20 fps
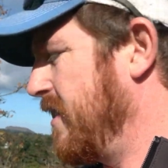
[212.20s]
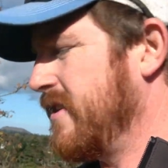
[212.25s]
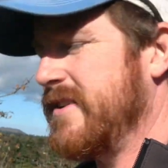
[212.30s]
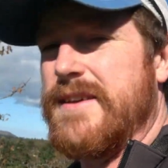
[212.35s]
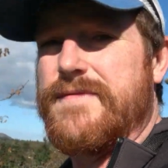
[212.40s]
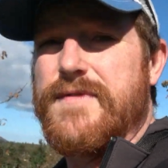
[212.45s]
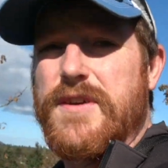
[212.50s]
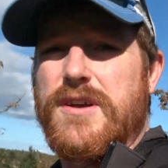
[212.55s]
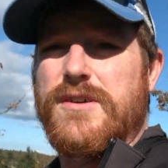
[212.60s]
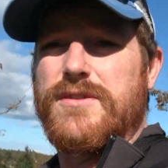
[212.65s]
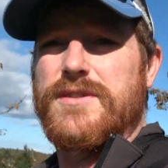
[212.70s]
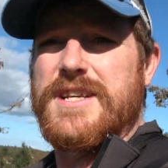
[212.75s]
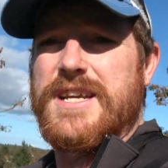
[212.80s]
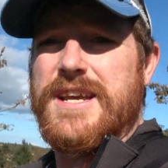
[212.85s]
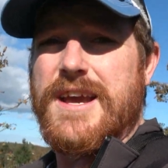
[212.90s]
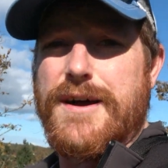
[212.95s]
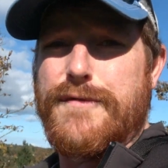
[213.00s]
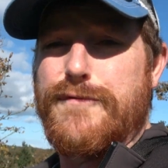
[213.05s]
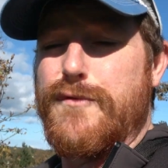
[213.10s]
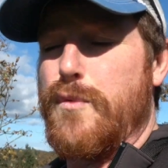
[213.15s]

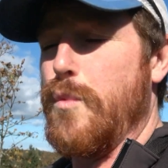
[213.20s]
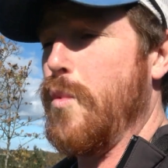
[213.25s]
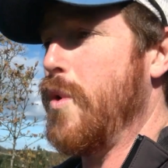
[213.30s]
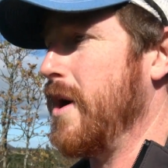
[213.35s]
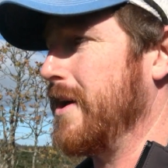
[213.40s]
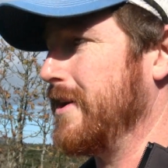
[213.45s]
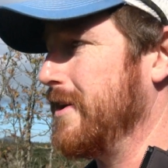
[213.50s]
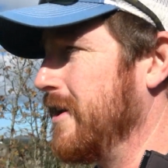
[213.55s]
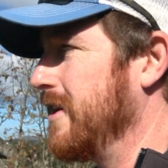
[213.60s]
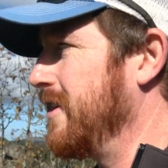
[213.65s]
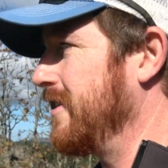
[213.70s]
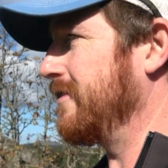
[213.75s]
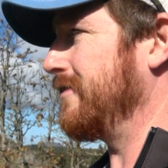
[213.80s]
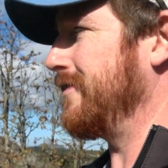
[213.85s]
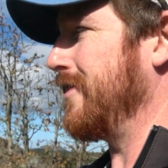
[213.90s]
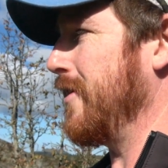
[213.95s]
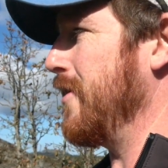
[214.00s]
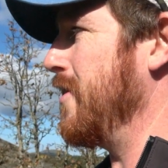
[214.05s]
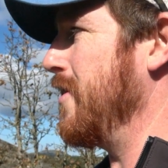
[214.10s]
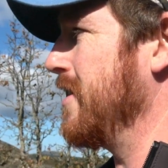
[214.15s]
difficulty of 1,
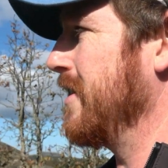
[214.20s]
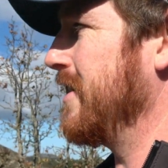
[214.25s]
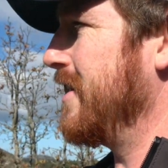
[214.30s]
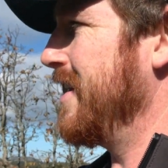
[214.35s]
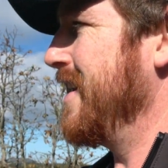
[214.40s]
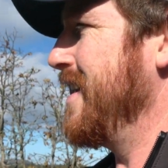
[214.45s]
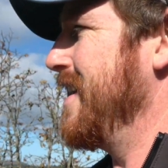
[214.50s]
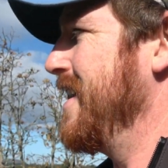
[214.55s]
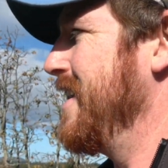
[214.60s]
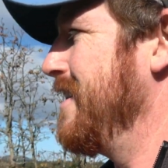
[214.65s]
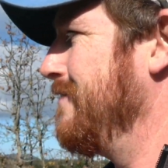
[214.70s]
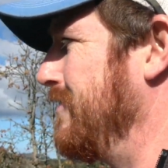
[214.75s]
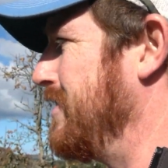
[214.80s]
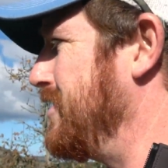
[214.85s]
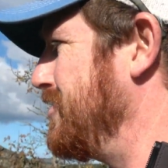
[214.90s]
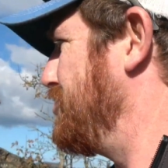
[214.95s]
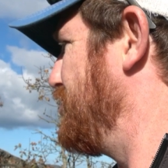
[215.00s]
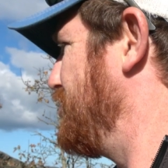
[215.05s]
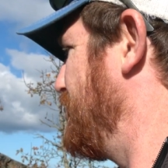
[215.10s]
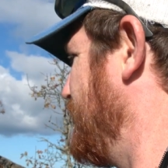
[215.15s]
so even
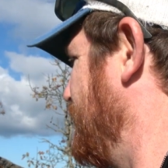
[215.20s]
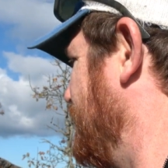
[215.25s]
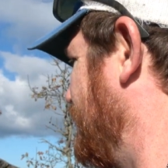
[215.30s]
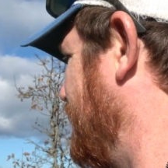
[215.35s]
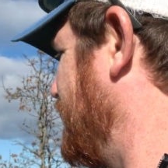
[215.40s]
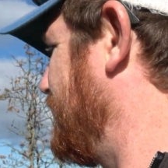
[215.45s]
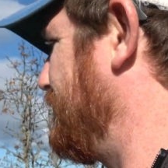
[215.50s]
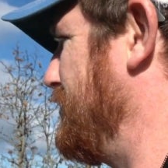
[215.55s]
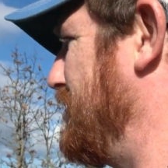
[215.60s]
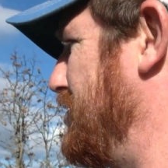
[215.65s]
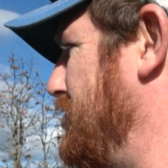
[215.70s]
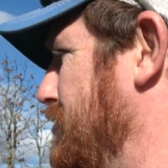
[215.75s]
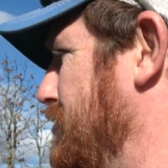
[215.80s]
a genius like me